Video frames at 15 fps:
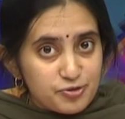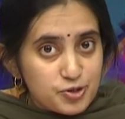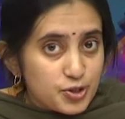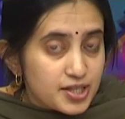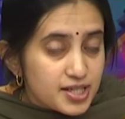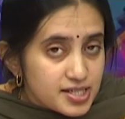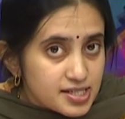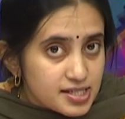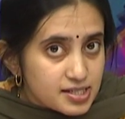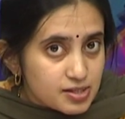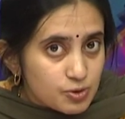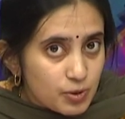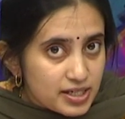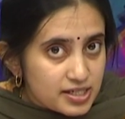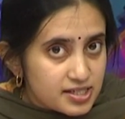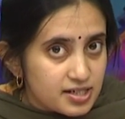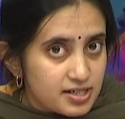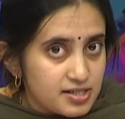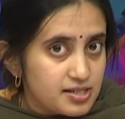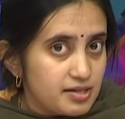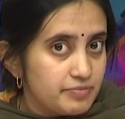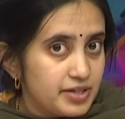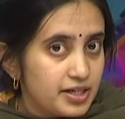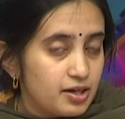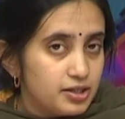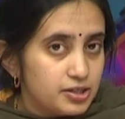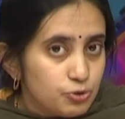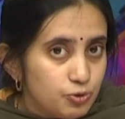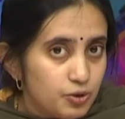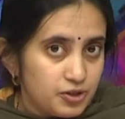So this question is something I
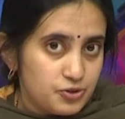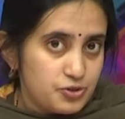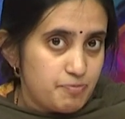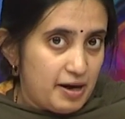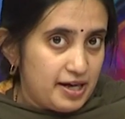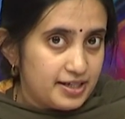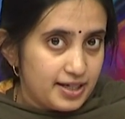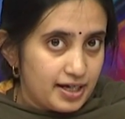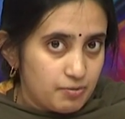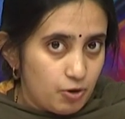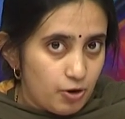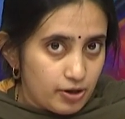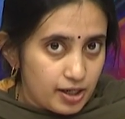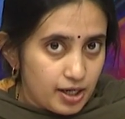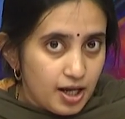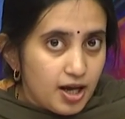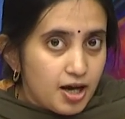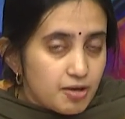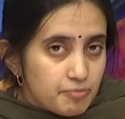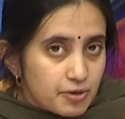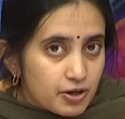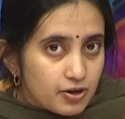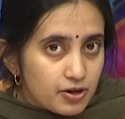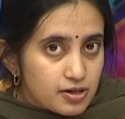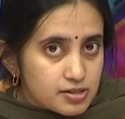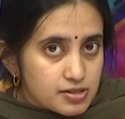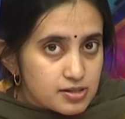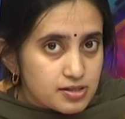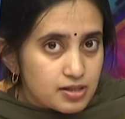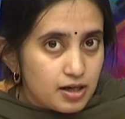do want to spend time on
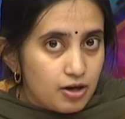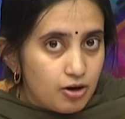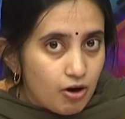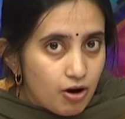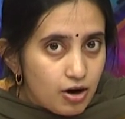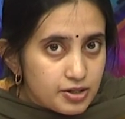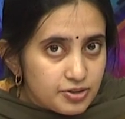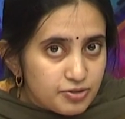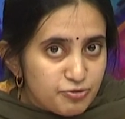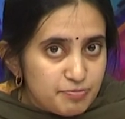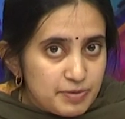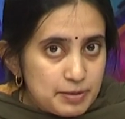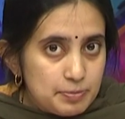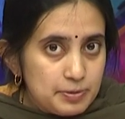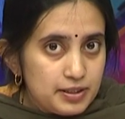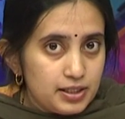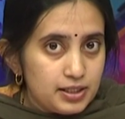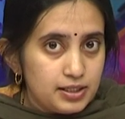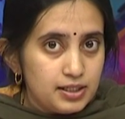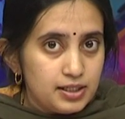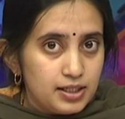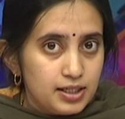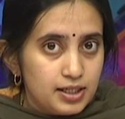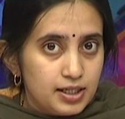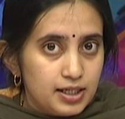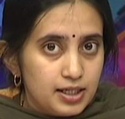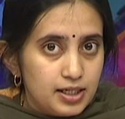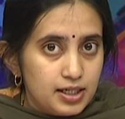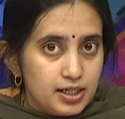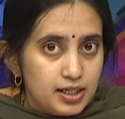because a lot of people
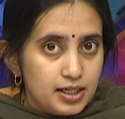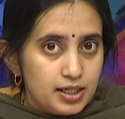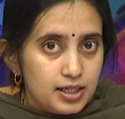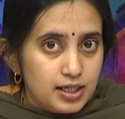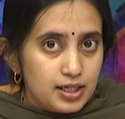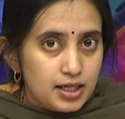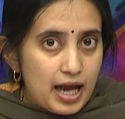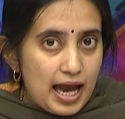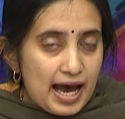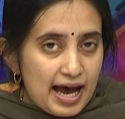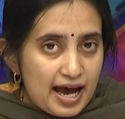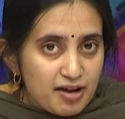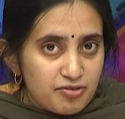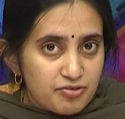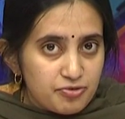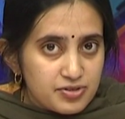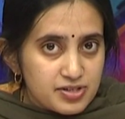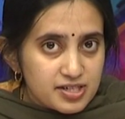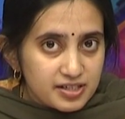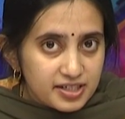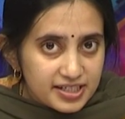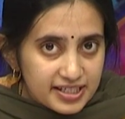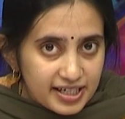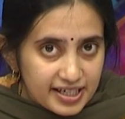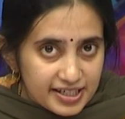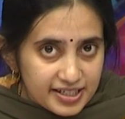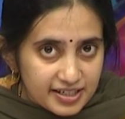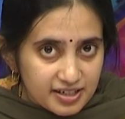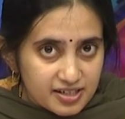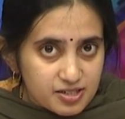have certain
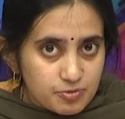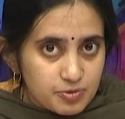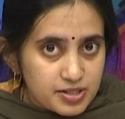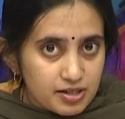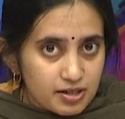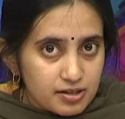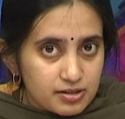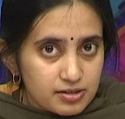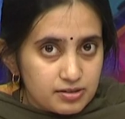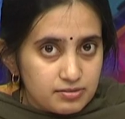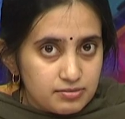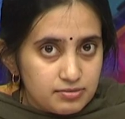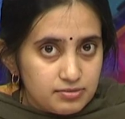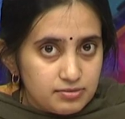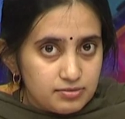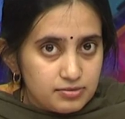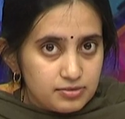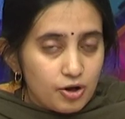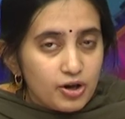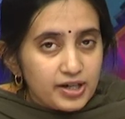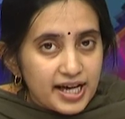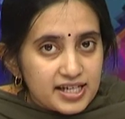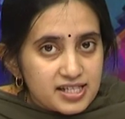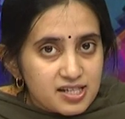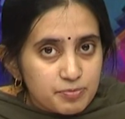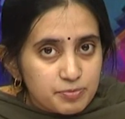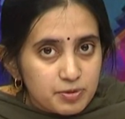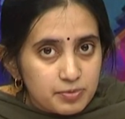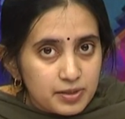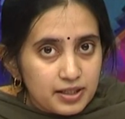ideas which are not
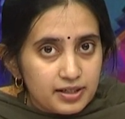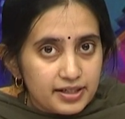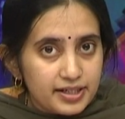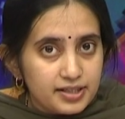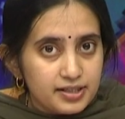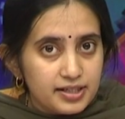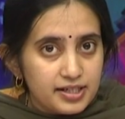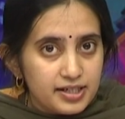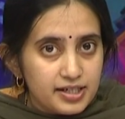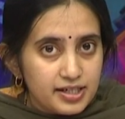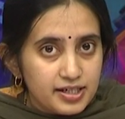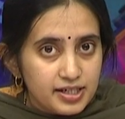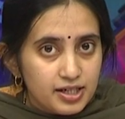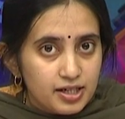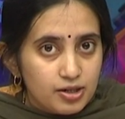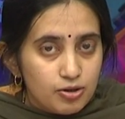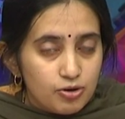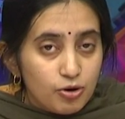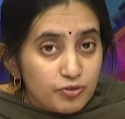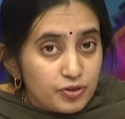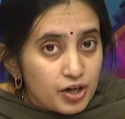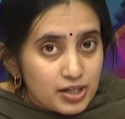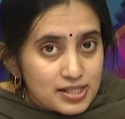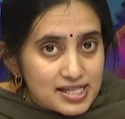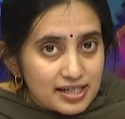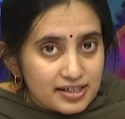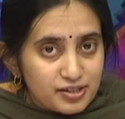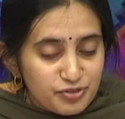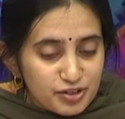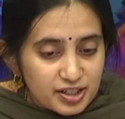acceptable in the overall
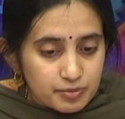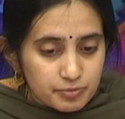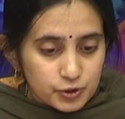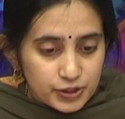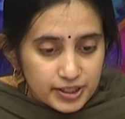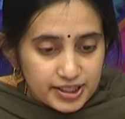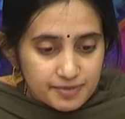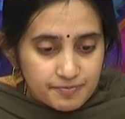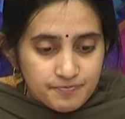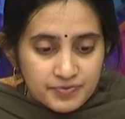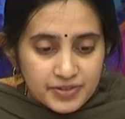scientific community.